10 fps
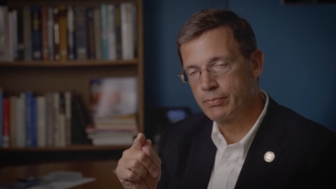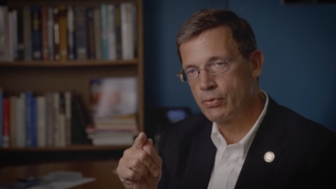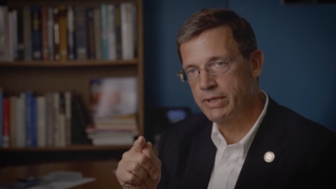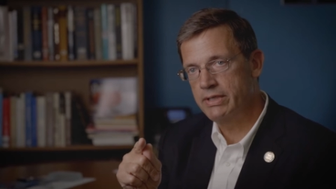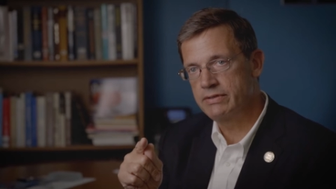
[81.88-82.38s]

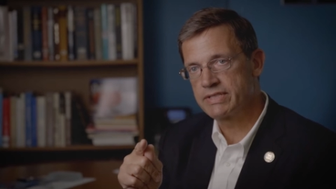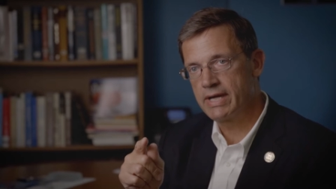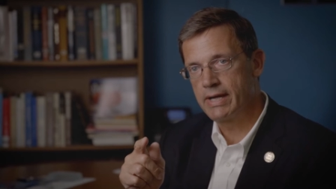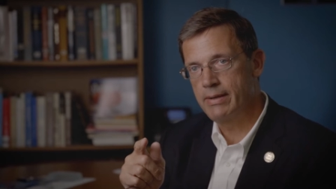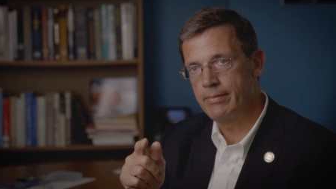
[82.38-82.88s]
point in
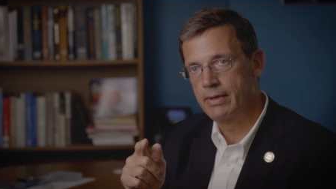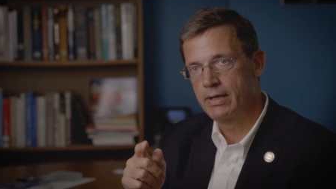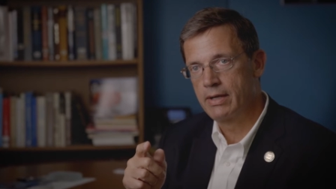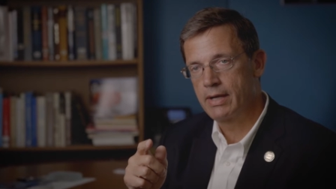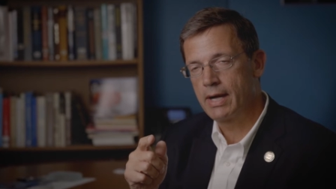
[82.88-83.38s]
time,
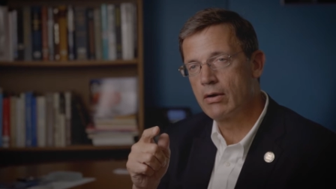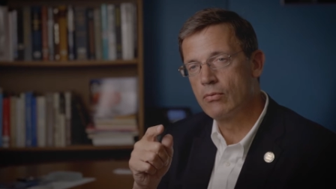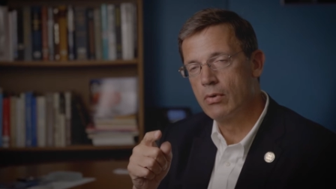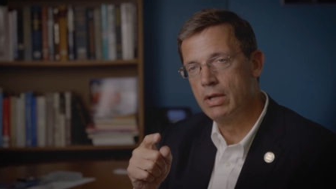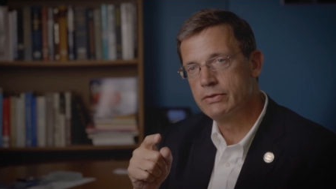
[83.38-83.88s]
how
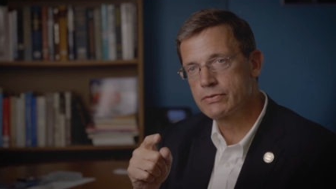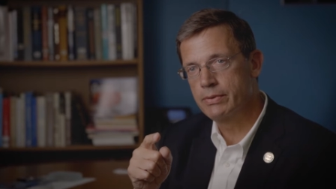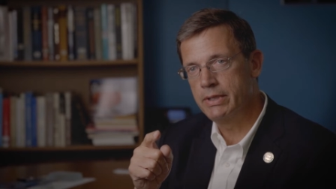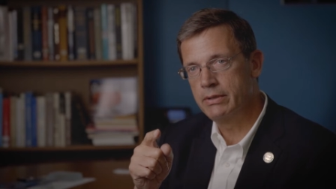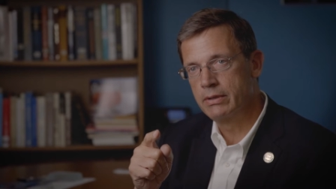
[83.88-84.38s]
one
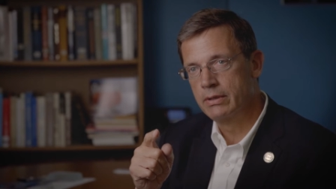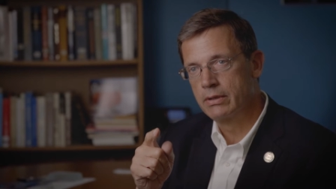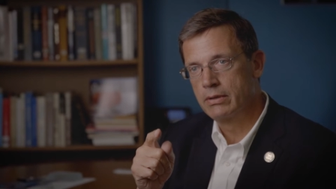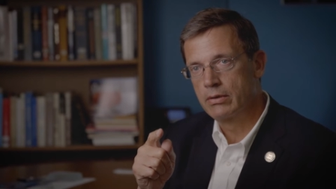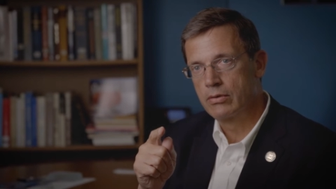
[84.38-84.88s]
twin
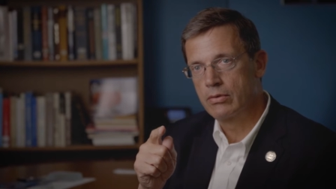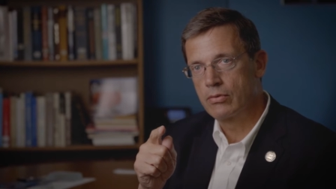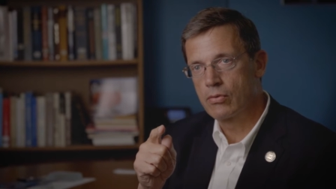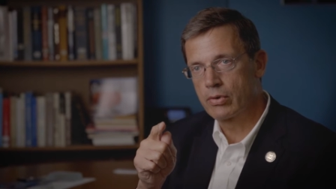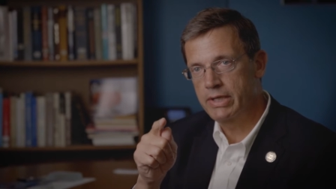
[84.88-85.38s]

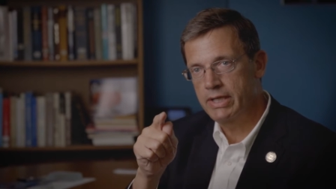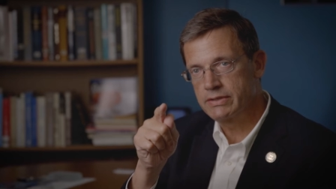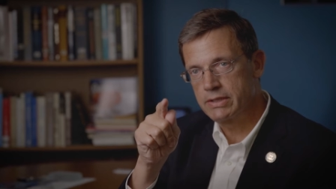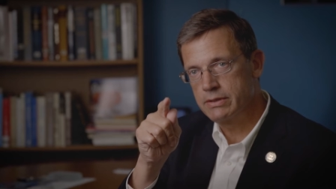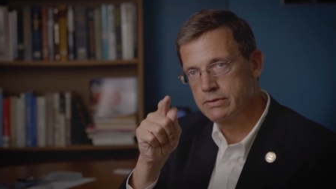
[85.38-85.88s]

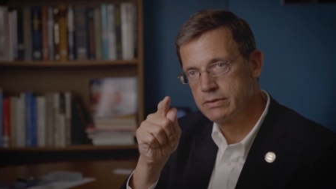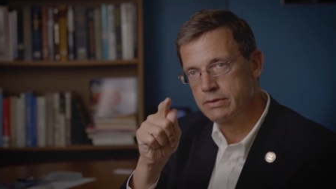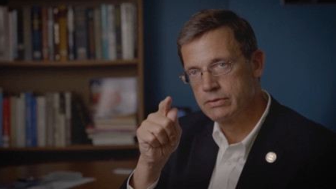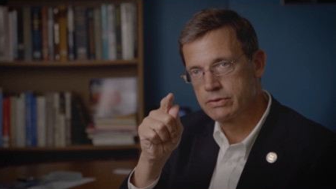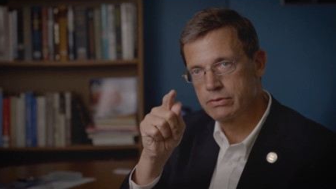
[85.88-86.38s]
oriented
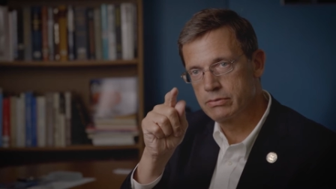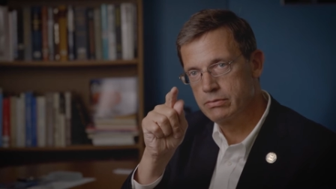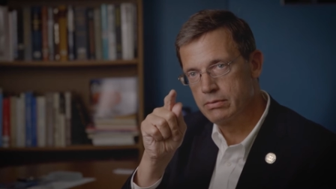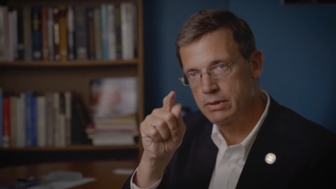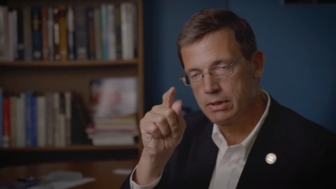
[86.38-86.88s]
to